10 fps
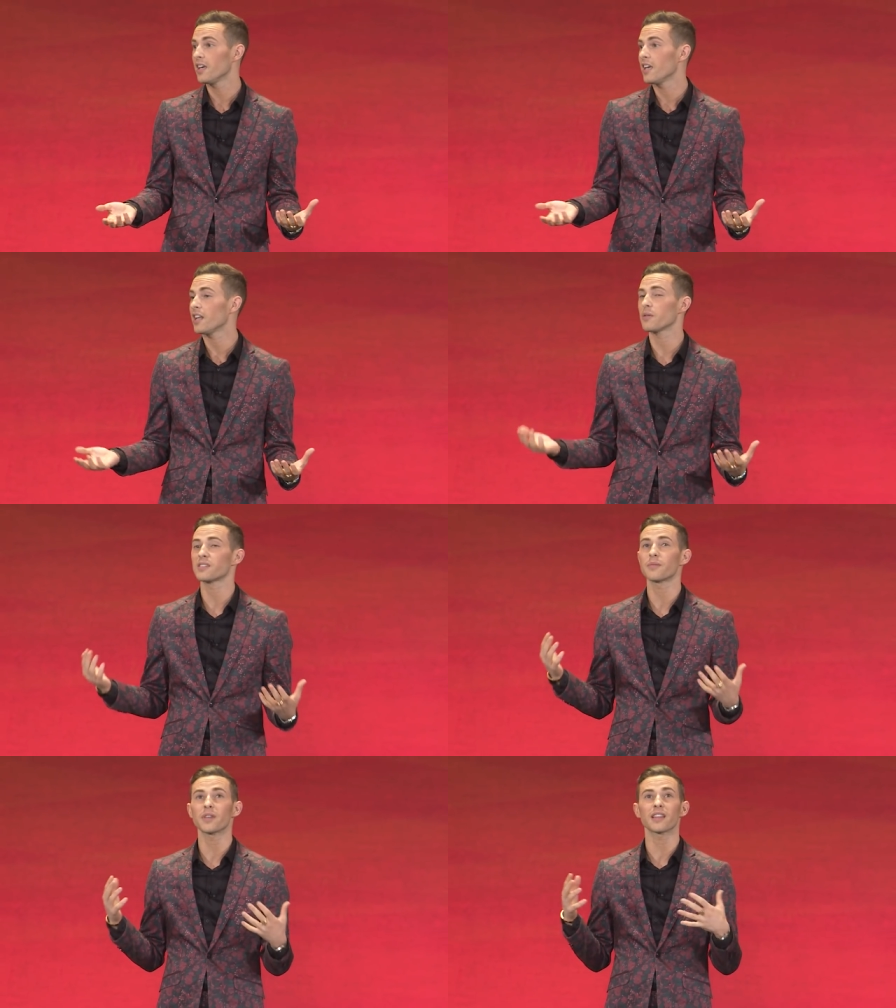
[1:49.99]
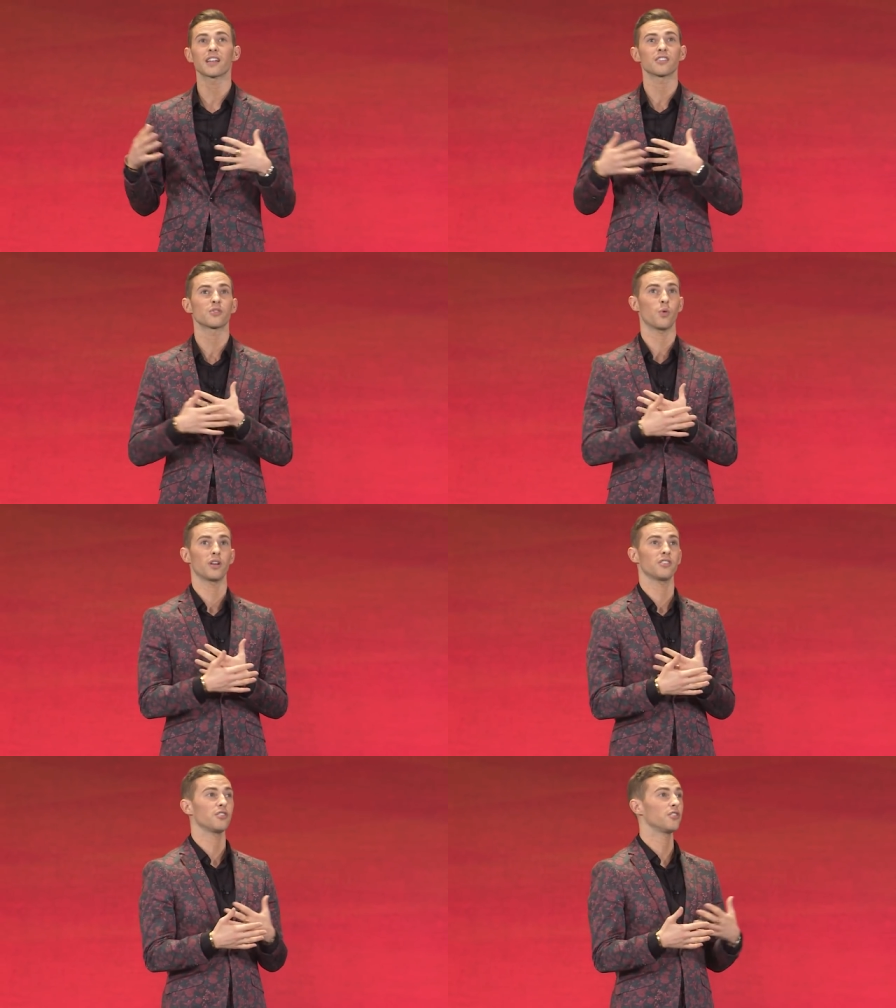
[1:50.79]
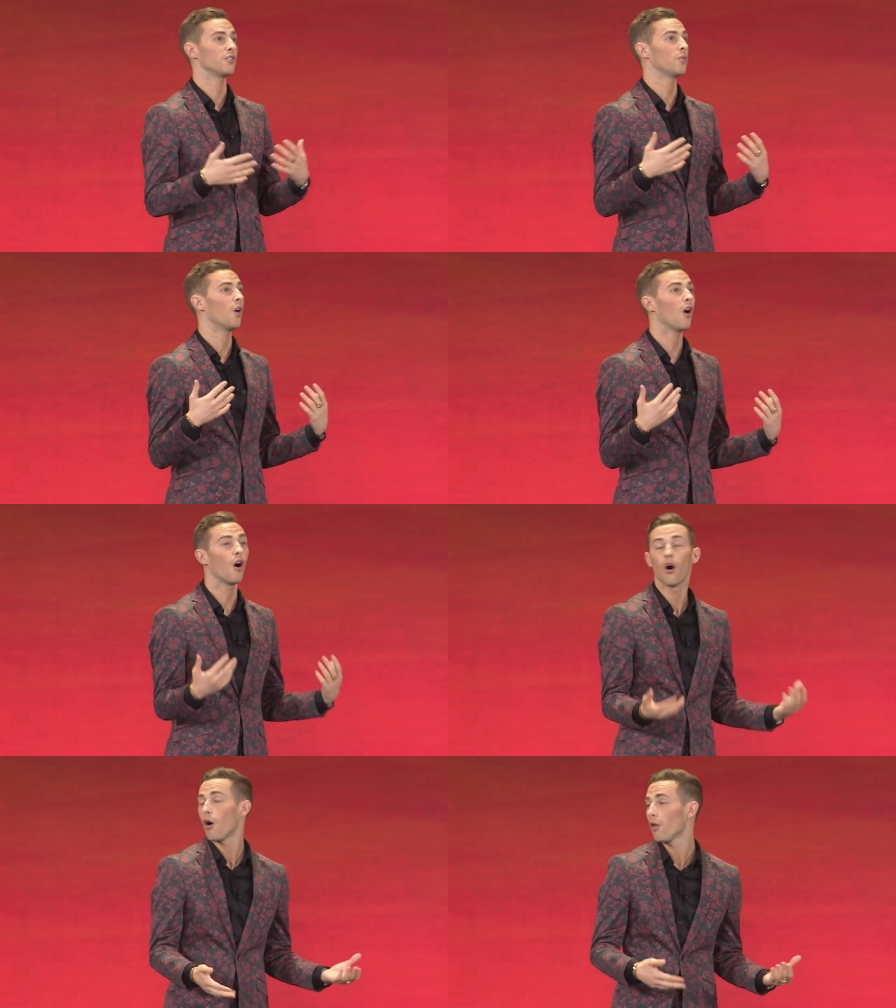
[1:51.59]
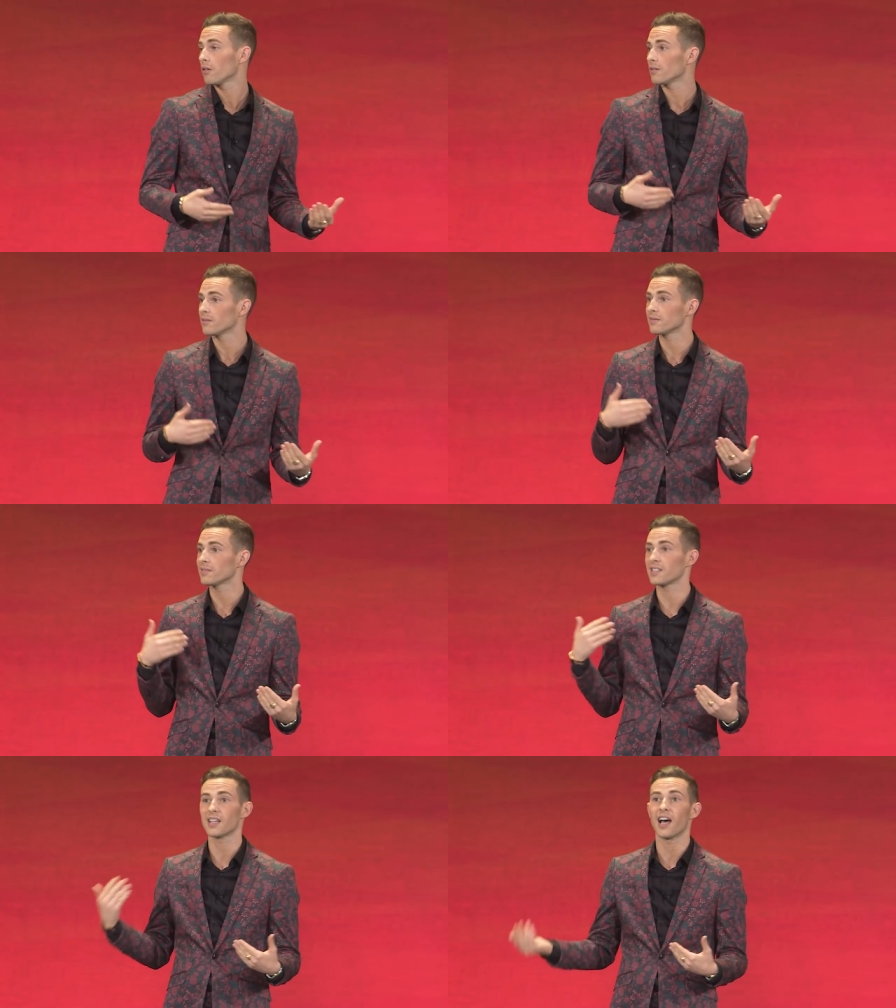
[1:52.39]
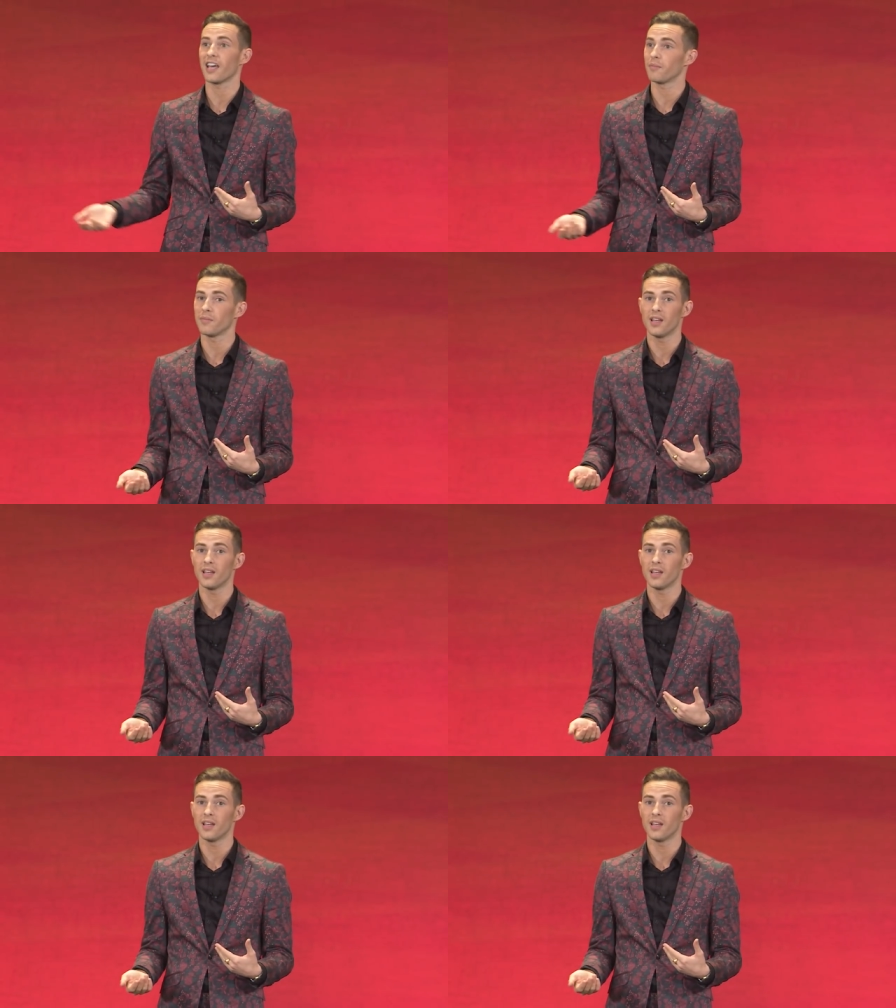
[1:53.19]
And it was something that I just wanted to do all the time.